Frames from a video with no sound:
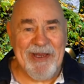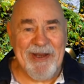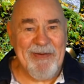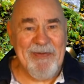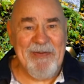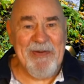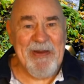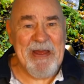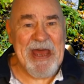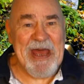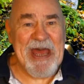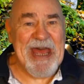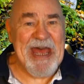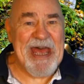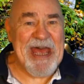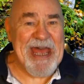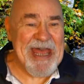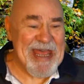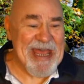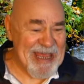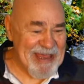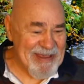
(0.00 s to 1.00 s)

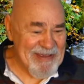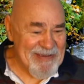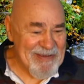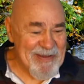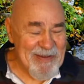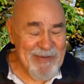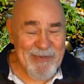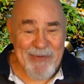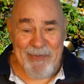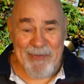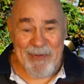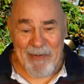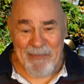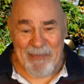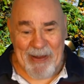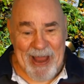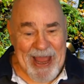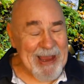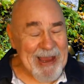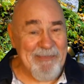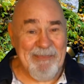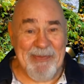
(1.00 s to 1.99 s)
with my
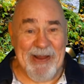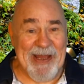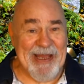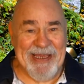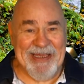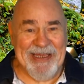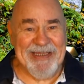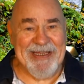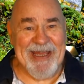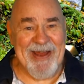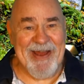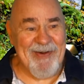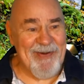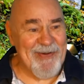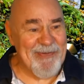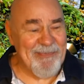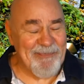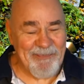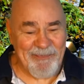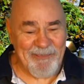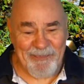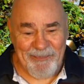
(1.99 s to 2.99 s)
backpack and that on.